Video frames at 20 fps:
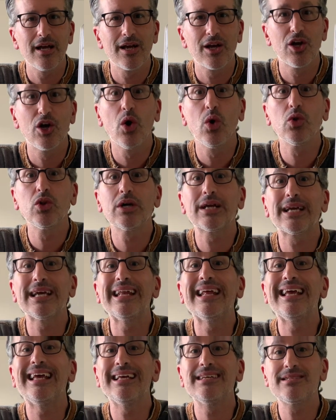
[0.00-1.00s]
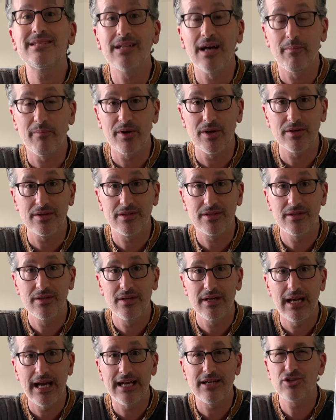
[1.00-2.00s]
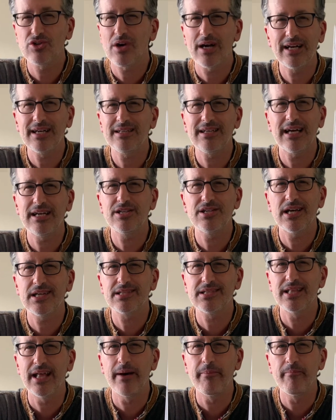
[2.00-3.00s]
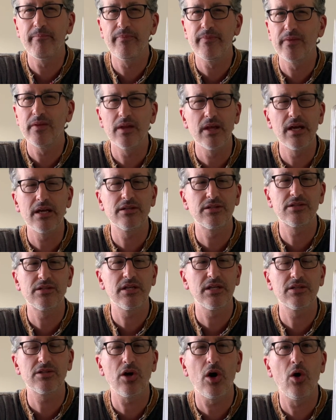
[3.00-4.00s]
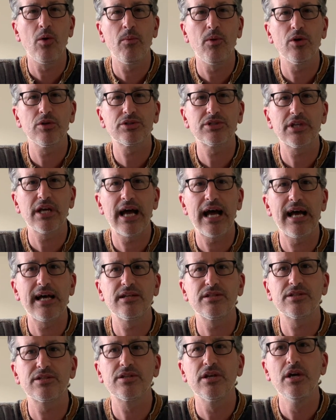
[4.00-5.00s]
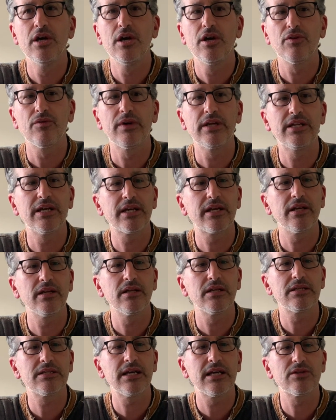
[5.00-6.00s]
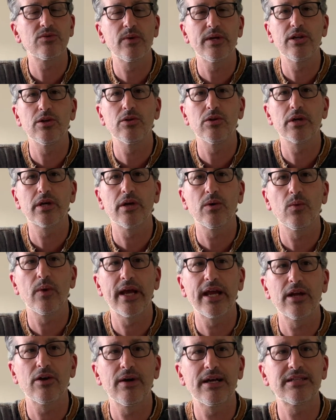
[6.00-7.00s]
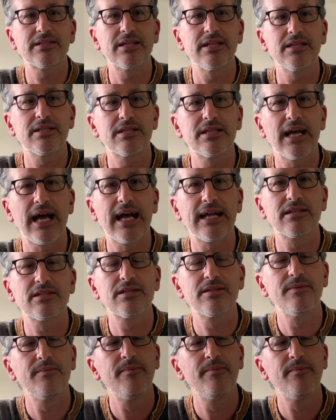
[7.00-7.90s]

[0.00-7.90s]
Go look at his numbers and try to digest them. It's almost as ridiculous as when you look at Wayne Gretzky's stats.